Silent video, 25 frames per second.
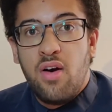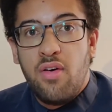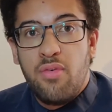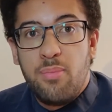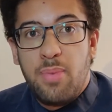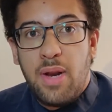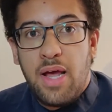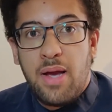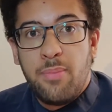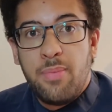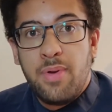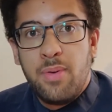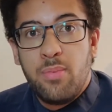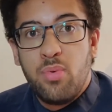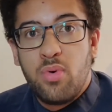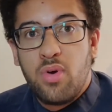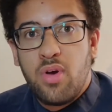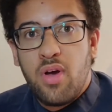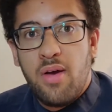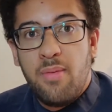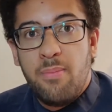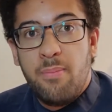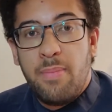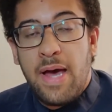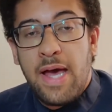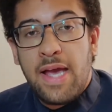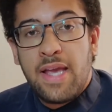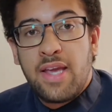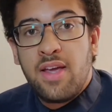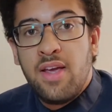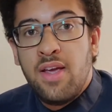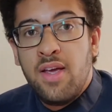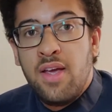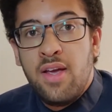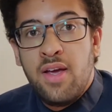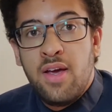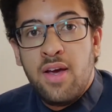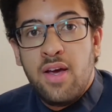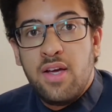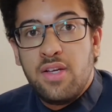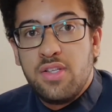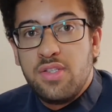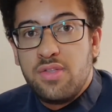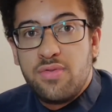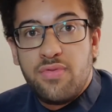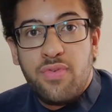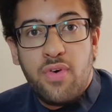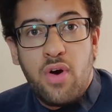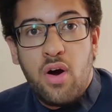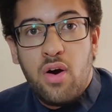of black people going back
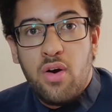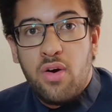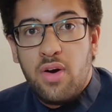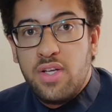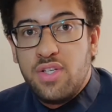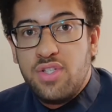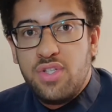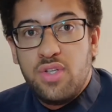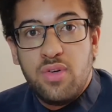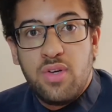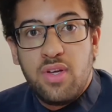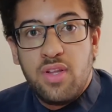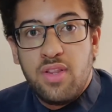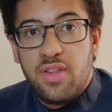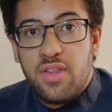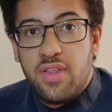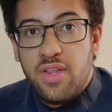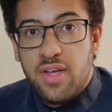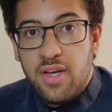as far as you can